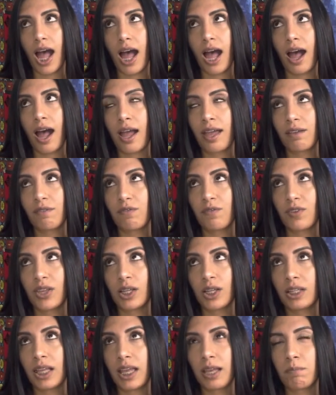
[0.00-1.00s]
I
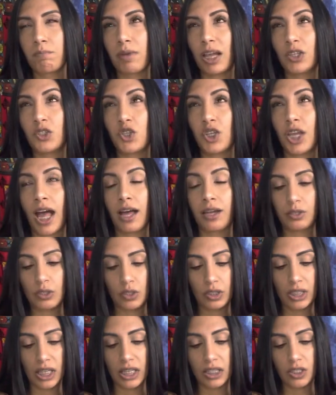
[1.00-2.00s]
feel like my
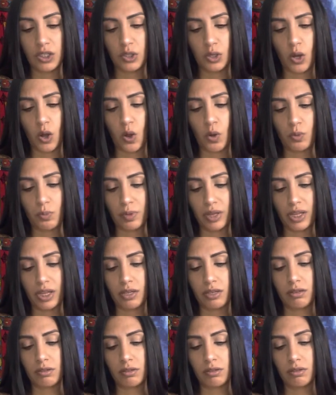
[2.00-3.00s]
channel needs to
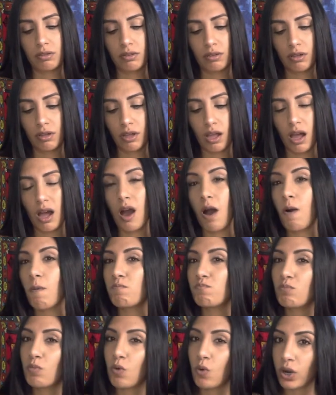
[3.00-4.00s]
open
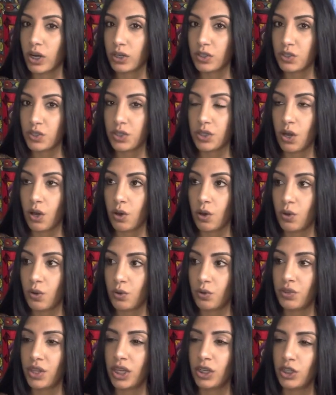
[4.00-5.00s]
more
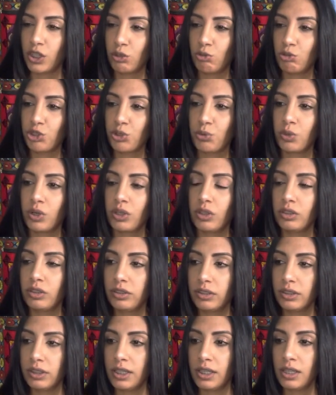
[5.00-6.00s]
so than
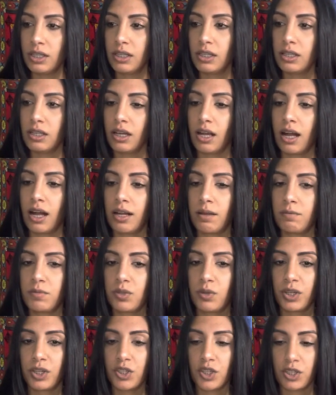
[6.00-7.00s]
usual.
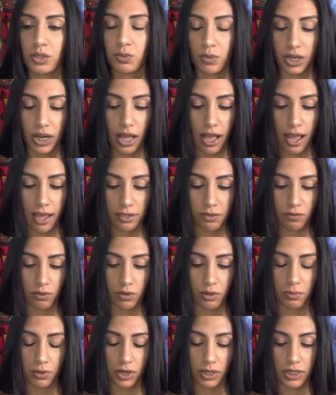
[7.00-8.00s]
So I just want to ask
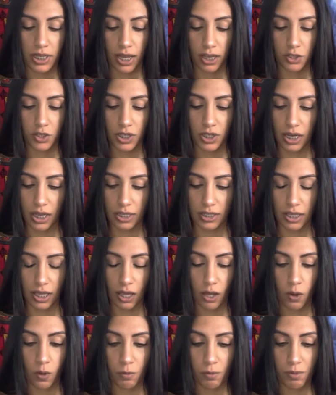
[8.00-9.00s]
for protection as
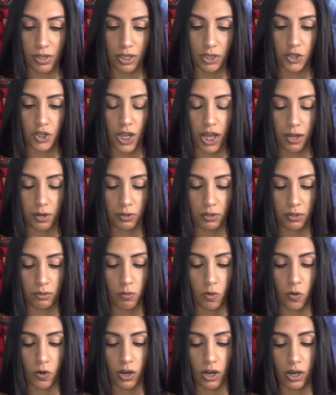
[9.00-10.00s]
I open the channel
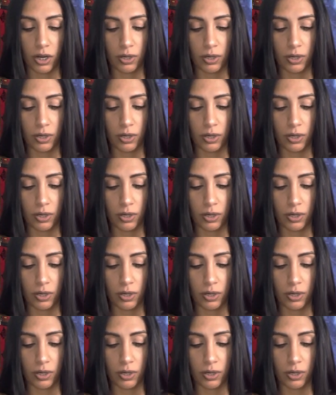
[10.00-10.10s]
more